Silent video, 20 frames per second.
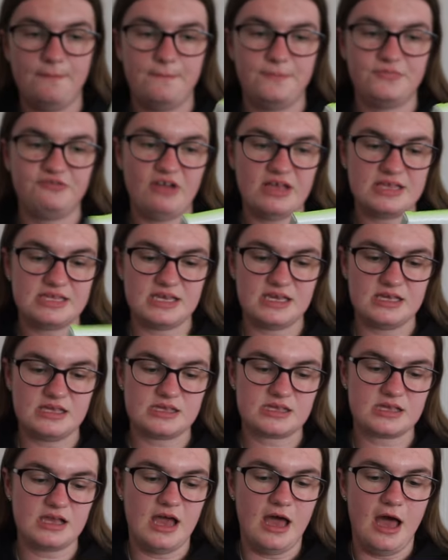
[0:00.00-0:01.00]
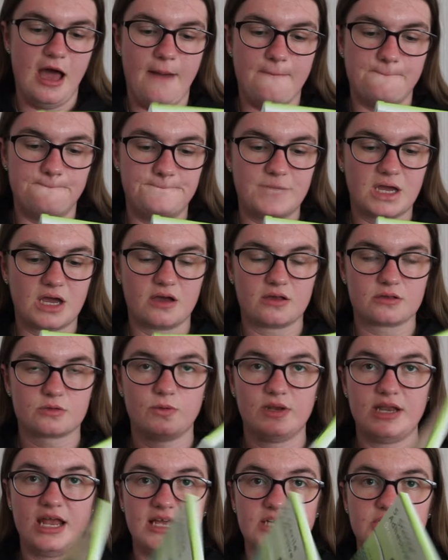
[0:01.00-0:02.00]
dressings, because
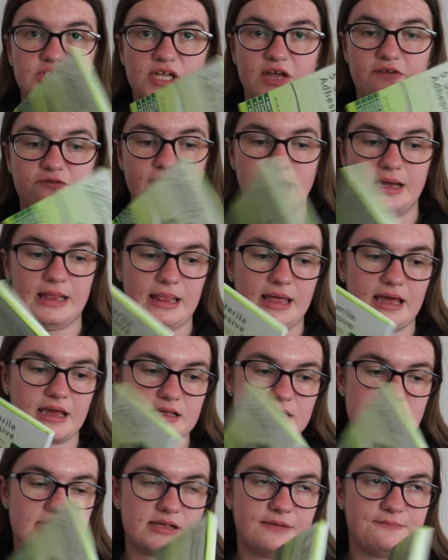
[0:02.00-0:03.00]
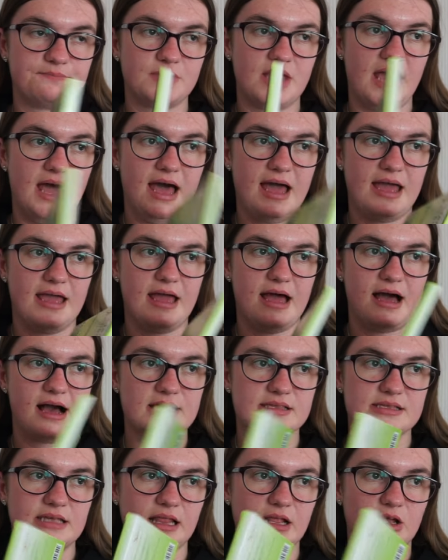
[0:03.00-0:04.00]
when I shaved my legs, I
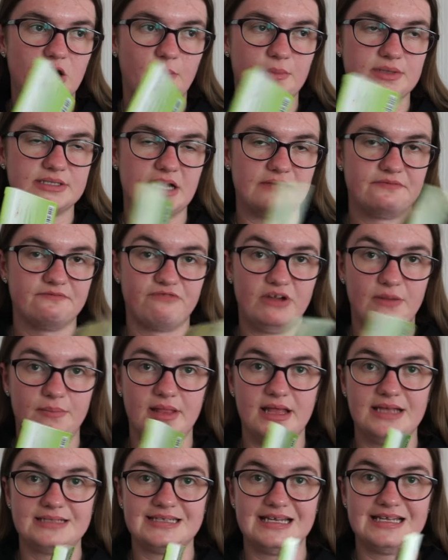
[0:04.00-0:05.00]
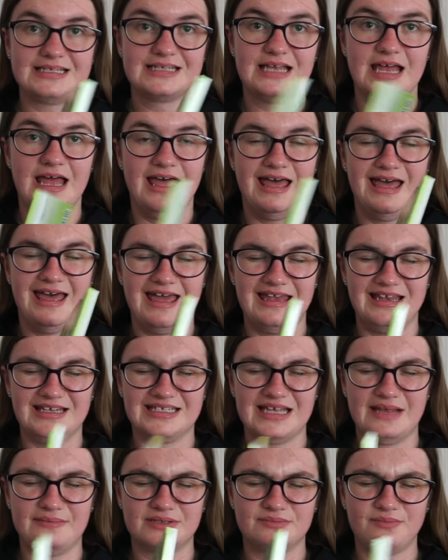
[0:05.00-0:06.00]
accidentally cut myself in 3 places in the
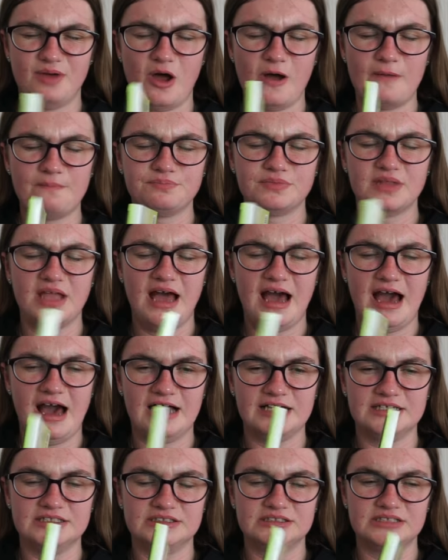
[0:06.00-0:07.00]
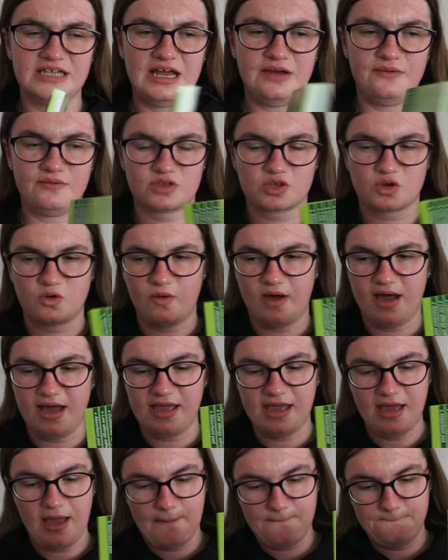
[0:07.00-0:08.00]
same spot, and it was
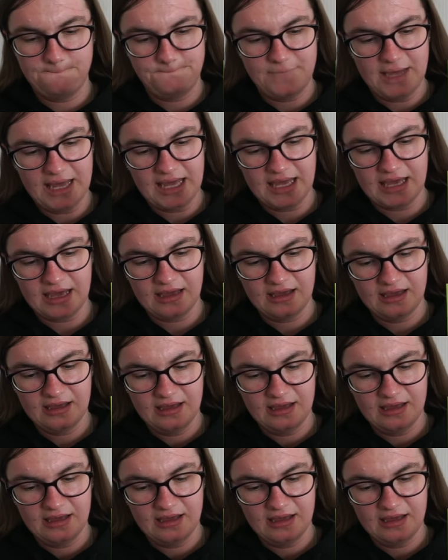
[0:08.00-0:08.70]
quite a big,